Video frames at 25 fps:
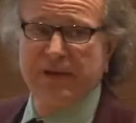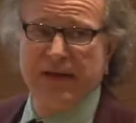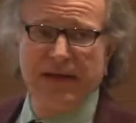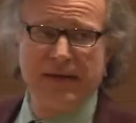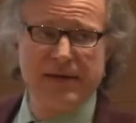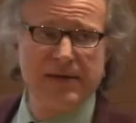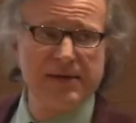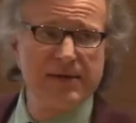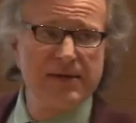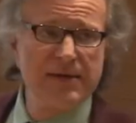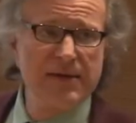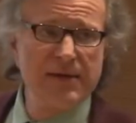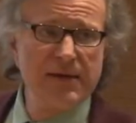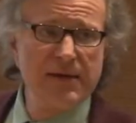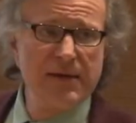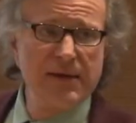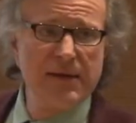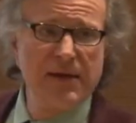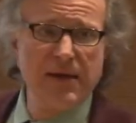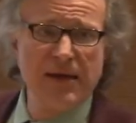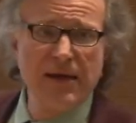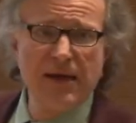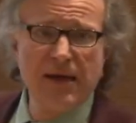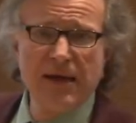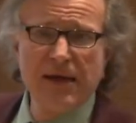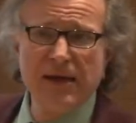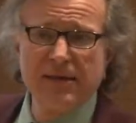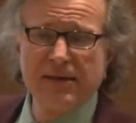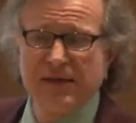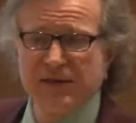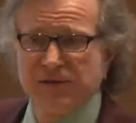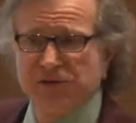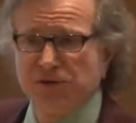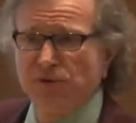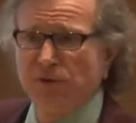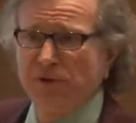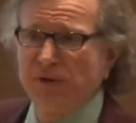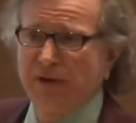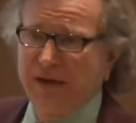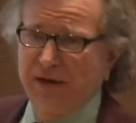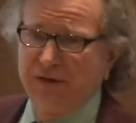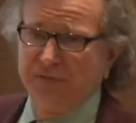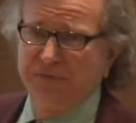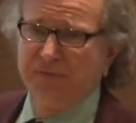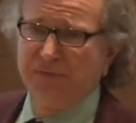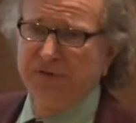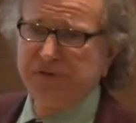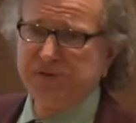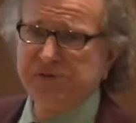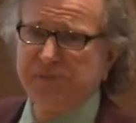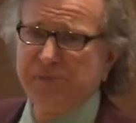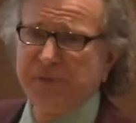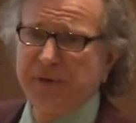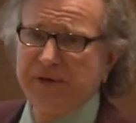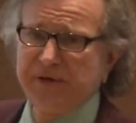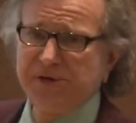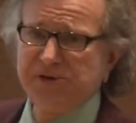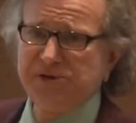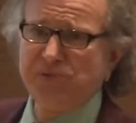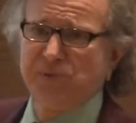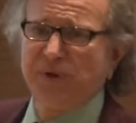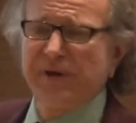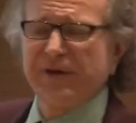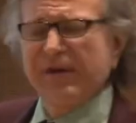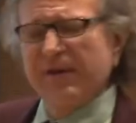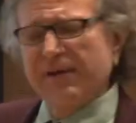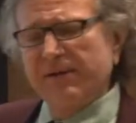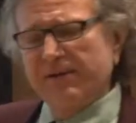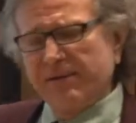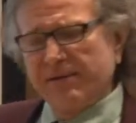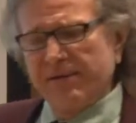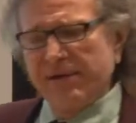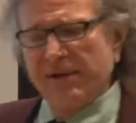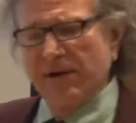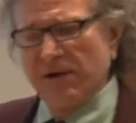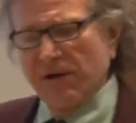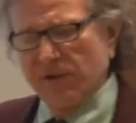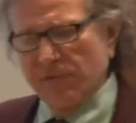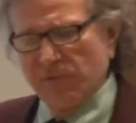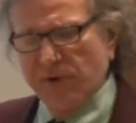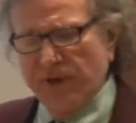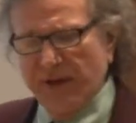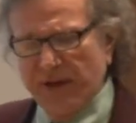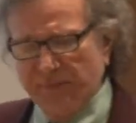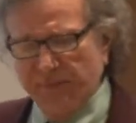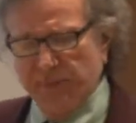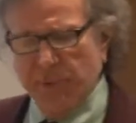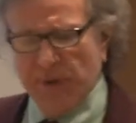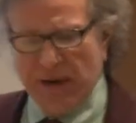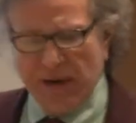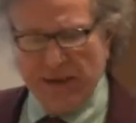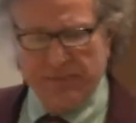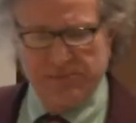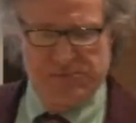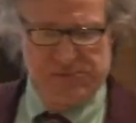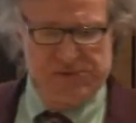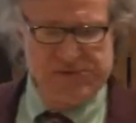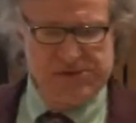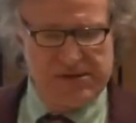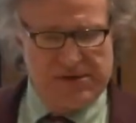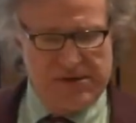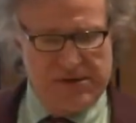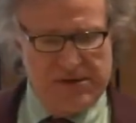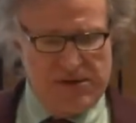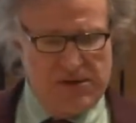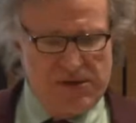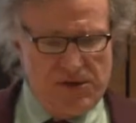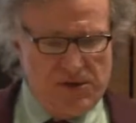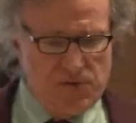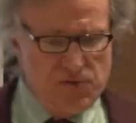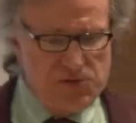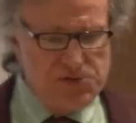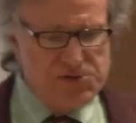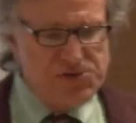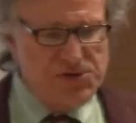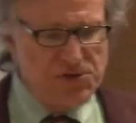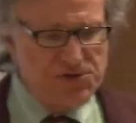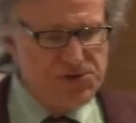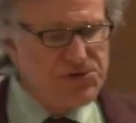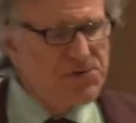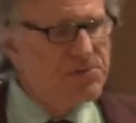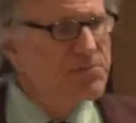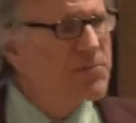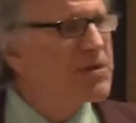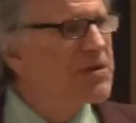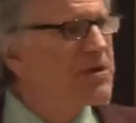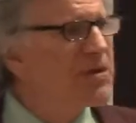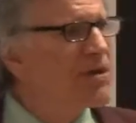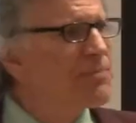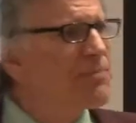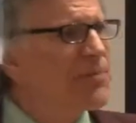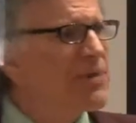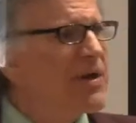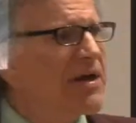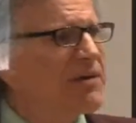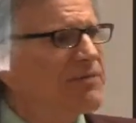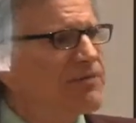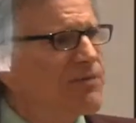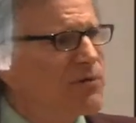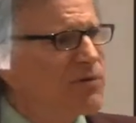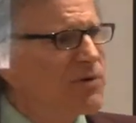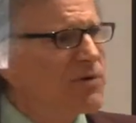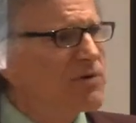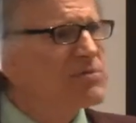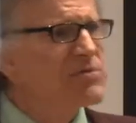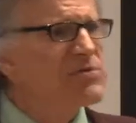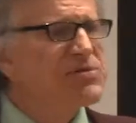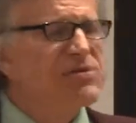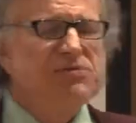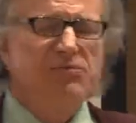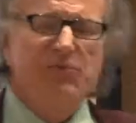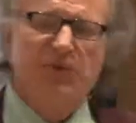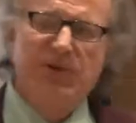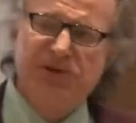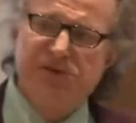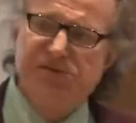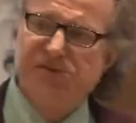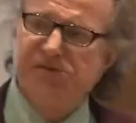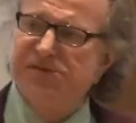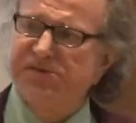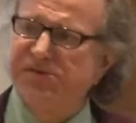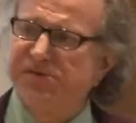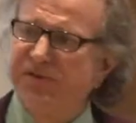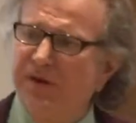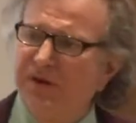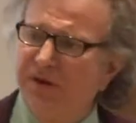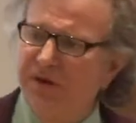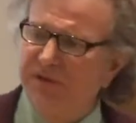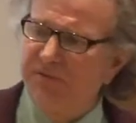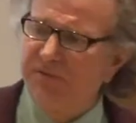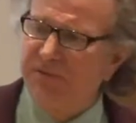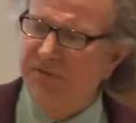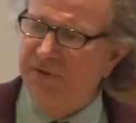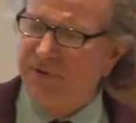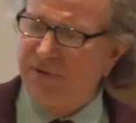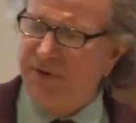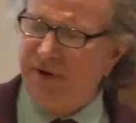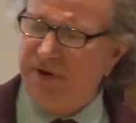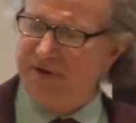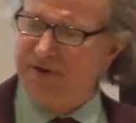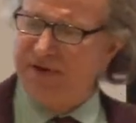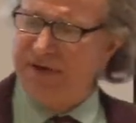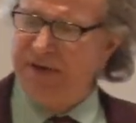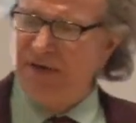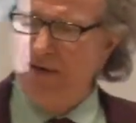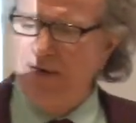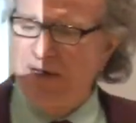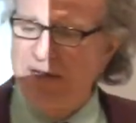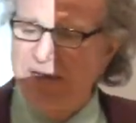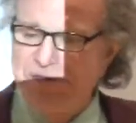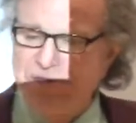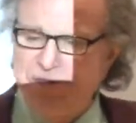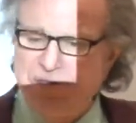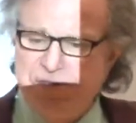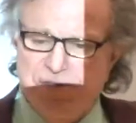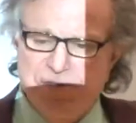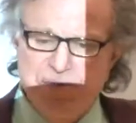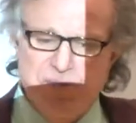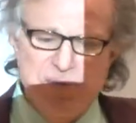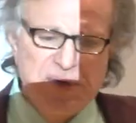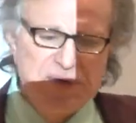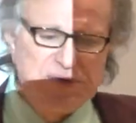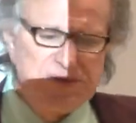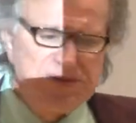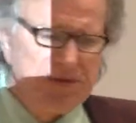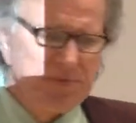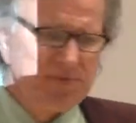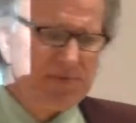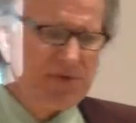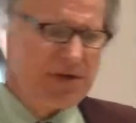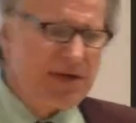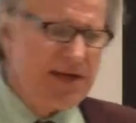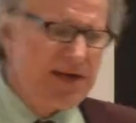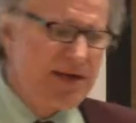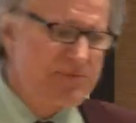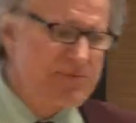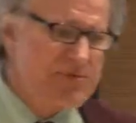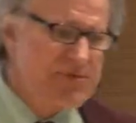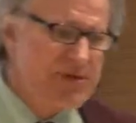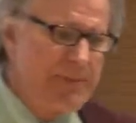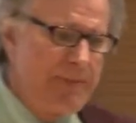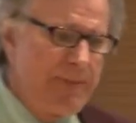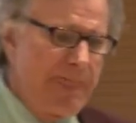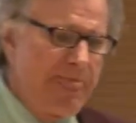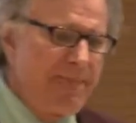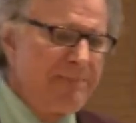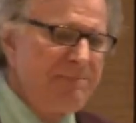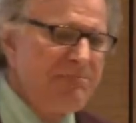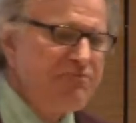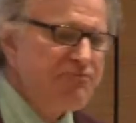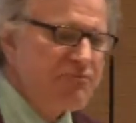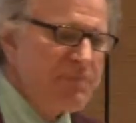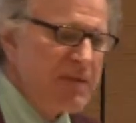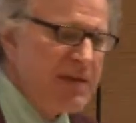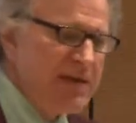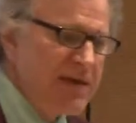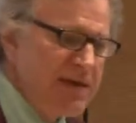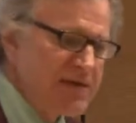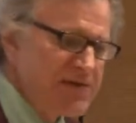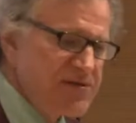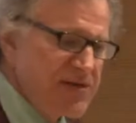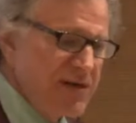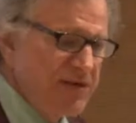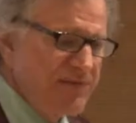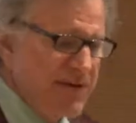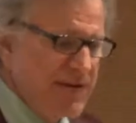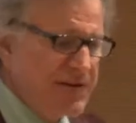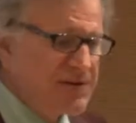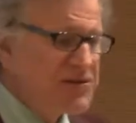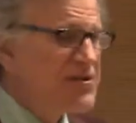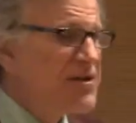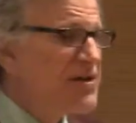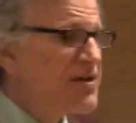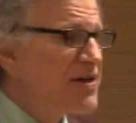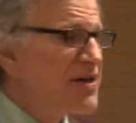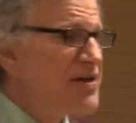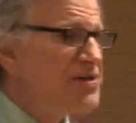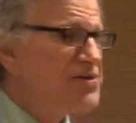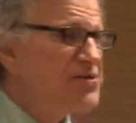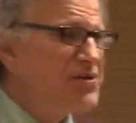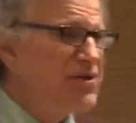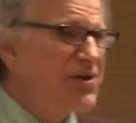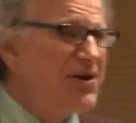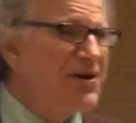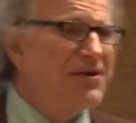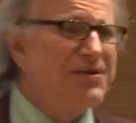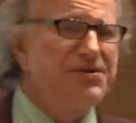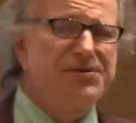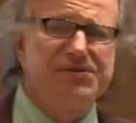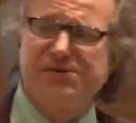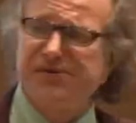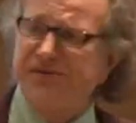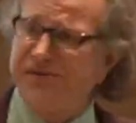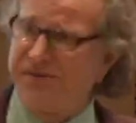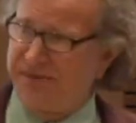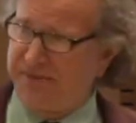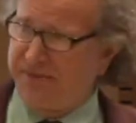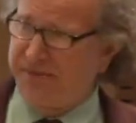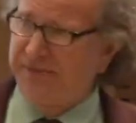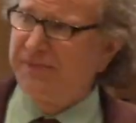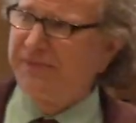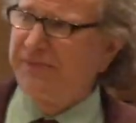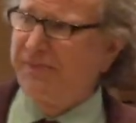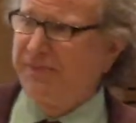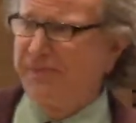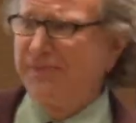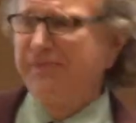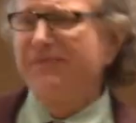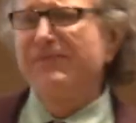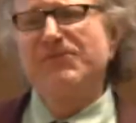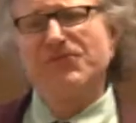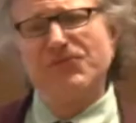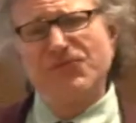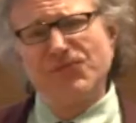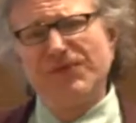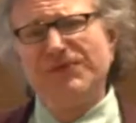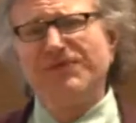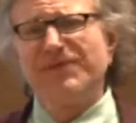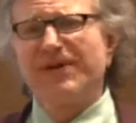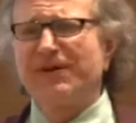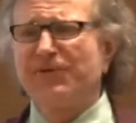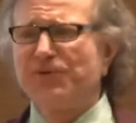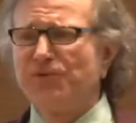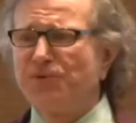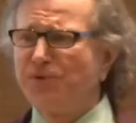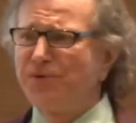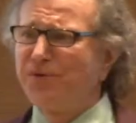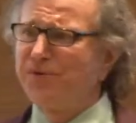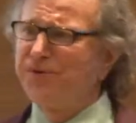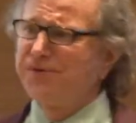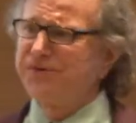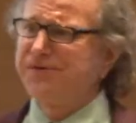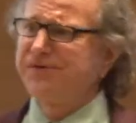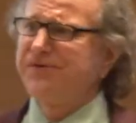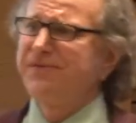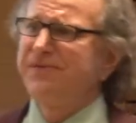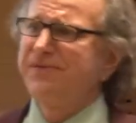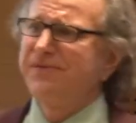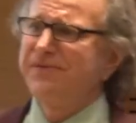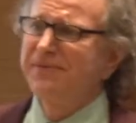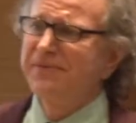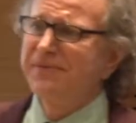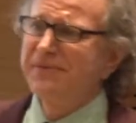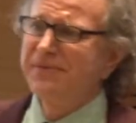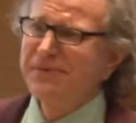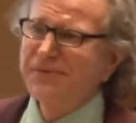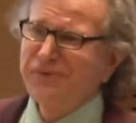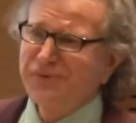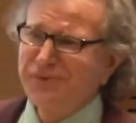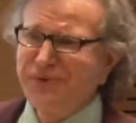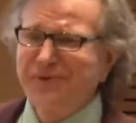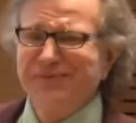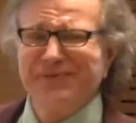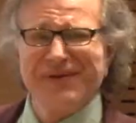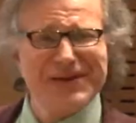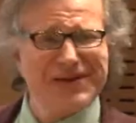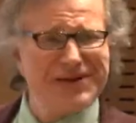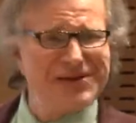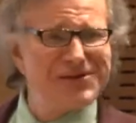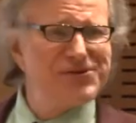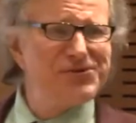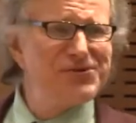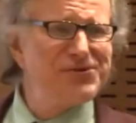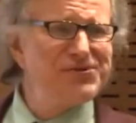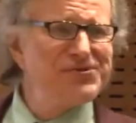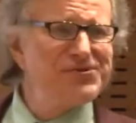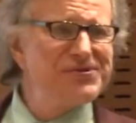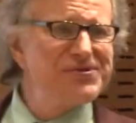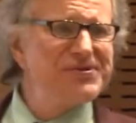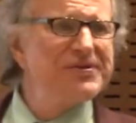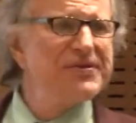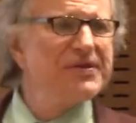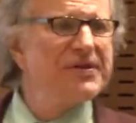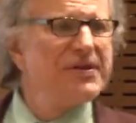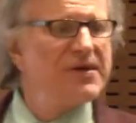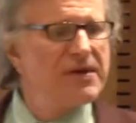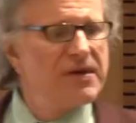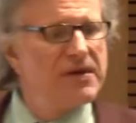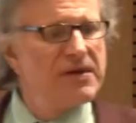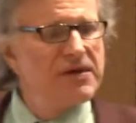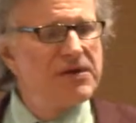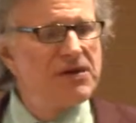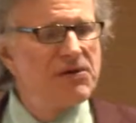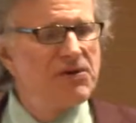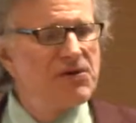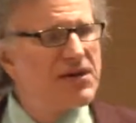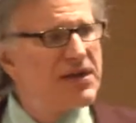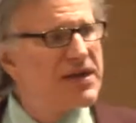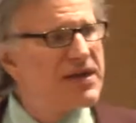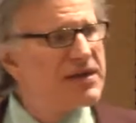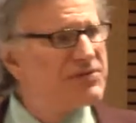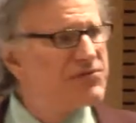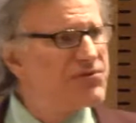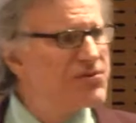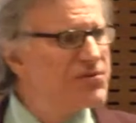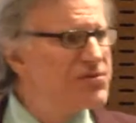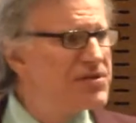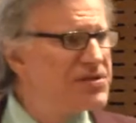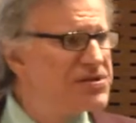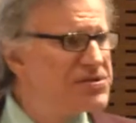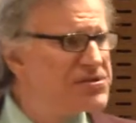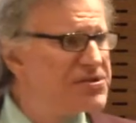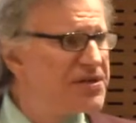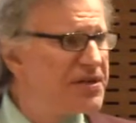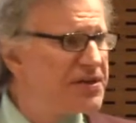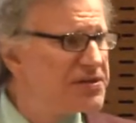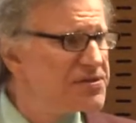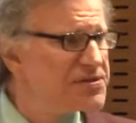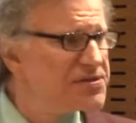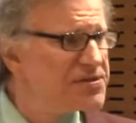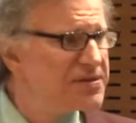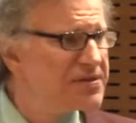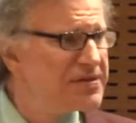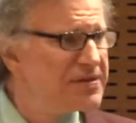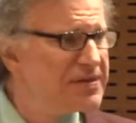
that. And they do allow free speech. And we have problems with social media platforms, and we use, our technology too much sometimes. Yes, I've had teenage daughters. We've had rules. We've had issues. You get through these things.